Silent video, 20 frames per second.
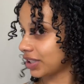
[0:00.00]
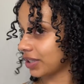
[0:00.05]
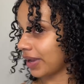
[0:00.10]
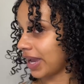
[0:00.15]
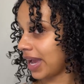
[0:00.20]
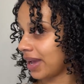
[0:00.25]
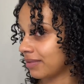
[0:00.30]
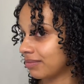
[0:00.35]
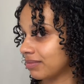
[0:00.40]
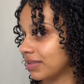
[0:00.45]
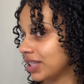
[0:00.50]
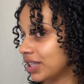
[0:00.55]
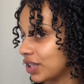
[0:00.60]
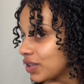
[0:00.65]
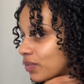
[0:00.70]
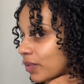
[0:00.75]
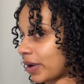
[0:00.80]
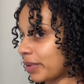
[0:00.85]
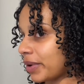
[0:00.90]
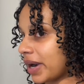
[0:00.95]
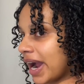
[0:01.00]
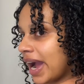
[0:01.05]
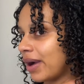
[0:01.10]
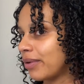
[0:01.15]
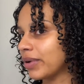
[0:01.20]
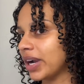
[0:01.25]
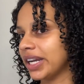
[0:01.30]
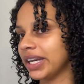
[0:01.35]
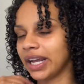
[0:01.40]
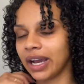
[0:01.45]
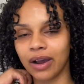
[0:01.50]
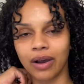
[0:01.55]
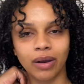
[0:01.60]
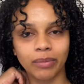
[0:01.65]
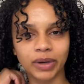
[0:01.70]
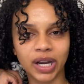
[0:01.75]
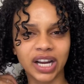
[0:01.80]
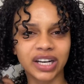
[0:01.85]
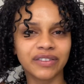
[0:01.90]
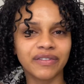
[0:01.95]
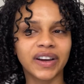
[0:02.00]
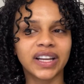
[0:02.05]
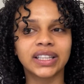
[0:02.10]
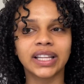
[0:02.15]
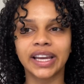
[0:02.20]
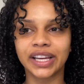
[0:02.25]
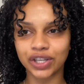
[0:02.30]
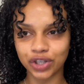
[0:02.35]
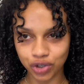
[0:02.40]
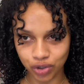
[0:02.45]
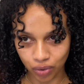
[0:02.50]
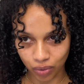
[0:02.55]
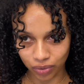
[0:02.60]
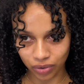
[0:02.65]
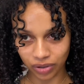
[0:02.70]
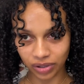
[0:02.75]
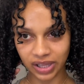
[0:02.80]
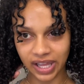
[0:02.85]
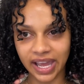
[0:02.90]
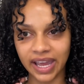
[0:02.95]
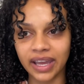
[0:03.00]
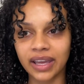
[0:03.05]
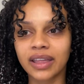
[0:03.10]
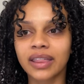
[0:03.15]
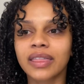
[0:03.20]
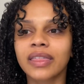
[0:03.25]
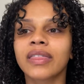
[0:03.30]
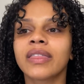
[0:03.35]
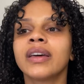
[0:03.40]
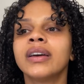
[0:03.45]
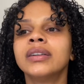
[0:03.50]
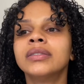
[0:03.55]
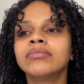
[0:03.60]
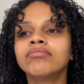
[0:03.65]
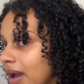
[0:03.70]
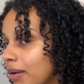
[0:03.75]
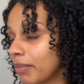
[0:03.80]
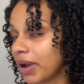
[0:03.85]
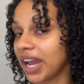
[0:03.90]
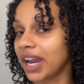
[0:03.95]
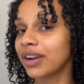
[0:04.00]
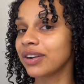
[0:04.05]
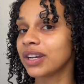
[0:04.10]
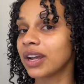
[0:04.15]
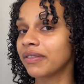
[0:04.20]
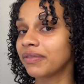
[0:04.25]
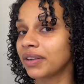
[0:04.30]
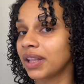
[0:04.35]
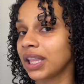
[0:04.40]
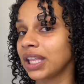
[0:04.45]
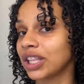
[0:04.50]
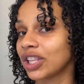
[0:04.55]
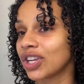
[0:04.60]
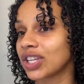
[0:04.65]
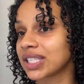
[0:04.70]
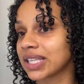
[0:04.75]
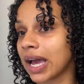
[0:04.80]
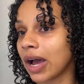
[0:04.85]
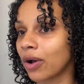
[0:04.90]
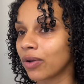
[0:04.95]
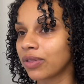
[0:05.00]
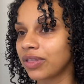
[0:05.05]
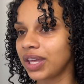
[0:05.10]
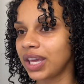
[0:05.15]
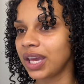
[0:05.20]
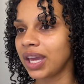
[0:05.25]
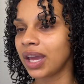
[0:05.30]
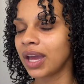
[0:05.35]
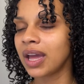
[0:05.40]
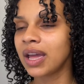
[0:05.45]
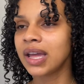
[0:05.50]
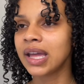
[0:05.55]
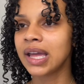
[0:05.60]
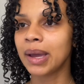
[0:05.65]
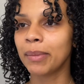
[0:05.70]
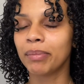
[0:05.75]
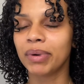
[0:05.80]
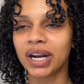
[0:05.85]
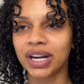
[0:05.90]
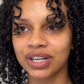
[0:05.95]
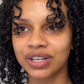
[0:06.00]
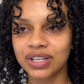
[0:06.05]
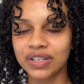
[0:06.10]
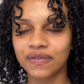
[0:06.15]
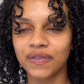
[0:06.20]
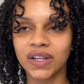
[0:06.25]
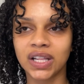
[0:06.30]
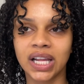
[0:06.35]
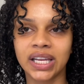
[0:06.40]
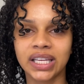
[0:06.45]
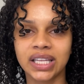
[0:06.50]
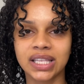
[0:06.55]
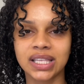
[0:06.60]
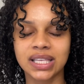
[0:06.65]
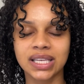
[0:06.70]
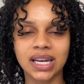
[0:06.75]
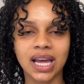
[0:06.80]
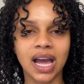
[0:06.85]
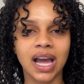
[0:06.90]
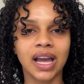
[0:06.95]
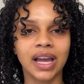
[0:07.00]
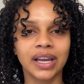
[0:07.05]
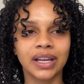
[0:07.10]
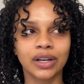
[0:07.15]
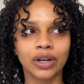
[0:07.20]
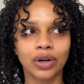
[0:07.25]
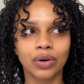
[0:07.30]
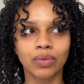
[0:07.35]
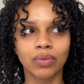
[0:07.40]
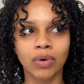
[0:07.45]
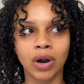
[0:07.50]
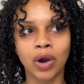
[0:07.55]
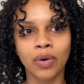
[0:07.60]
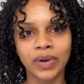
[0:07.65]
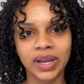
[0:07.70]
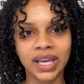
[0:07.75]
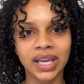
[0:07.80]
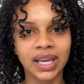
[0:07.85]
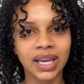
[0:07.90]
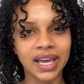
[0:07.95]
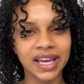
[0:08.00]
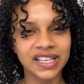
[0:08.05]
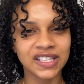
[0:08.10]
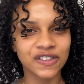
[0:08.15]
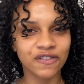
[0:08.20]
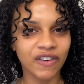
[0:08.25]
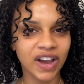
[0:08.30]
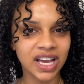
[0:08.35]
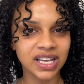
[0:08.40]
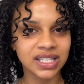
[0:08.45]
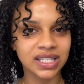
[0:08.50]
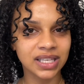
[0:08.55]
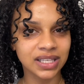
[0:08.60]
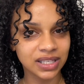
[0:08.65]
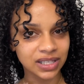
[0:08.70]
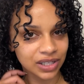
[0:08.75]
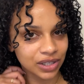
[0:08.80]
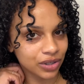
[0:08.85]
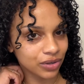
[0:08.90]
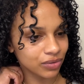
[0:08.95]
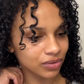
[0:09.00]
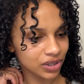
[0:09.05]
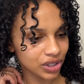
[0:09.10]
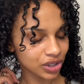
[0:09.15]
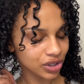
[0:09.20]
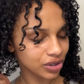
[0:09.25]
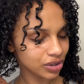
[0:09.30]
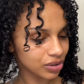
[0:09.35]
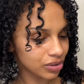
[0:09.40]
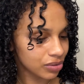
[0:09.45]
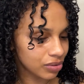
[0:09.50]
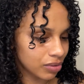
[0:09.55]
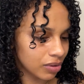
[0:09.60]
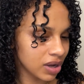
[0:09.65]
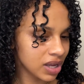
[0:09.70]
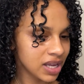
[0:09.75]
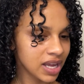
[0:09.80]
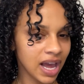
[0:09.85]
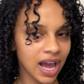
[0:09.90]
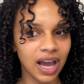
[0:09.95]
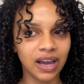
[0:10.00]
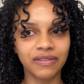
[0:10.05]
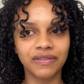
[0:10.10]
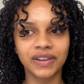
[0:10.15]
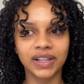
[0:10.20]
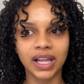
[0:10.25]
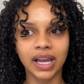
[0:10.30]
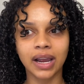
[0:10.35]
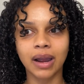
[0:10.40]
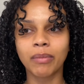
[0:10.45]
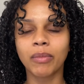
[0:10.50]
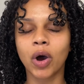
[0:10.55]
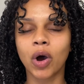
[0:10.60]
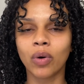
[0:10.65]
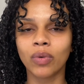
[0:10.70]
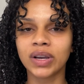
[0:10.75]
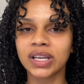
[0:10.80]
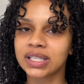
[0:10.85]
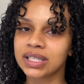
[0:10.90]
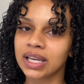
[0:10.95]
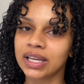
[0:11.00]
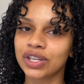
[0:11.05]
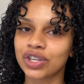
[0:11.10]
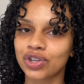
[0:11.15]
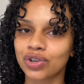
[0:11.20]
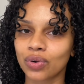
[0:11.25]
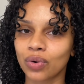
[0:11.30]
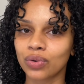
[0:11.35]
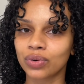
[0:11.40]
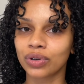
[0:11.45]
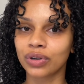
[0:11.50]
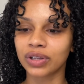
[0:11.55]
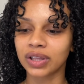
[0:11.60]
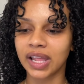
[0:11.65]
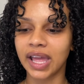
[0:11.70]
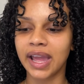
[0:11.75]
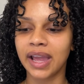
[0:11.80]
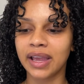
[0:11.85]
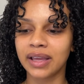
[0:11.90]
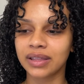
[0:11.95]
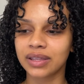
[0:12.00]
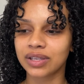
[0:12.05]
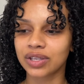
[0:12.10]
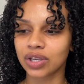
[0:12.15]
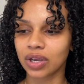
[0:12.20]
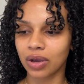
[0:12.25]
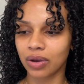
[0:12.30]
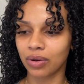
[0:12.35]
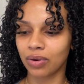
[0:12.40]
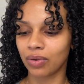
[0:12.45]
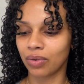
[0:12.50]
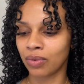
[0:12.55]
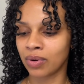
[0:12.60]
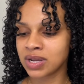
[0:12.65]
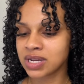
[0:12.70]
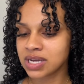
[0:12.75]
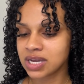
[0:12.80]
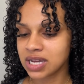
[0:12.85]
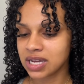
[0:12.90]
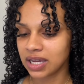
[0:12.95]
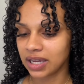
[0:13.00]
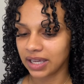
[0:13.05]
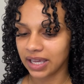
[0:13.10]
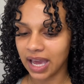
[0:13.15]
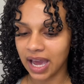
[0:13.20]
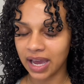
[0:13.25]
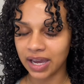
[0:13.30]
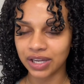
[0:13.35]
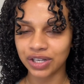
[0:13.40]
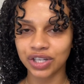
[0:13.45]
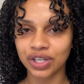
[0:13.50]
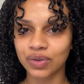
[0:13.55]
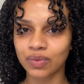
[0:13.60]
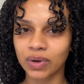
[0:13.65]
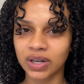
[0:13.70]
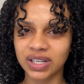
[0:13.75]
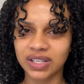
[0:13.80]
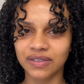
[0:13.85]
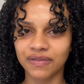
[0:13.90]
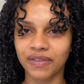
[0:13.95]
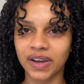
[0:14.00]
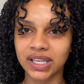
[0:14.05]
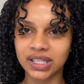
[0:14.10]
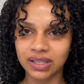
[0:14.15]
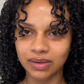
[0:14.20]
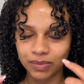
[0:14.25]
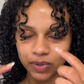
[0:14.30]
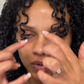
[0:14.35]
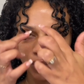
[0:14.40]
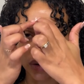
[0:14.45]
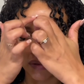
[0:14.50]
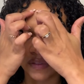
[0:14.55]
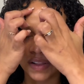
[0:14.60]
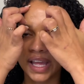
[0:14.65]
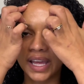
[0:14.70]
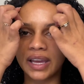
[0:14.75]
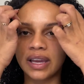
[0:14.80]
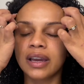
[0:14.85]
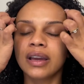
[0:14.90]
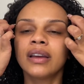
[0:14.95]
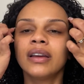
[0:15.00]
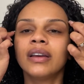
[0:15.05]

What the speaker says: yeah, this is where we're at right now. I'm kind of at like shoulder length. My hair definitely looks healthy, but I just feel like it's not growing as fast as it used to. I feel like I'm always at shoulder length, so yeah, I just wanted to find some sort of like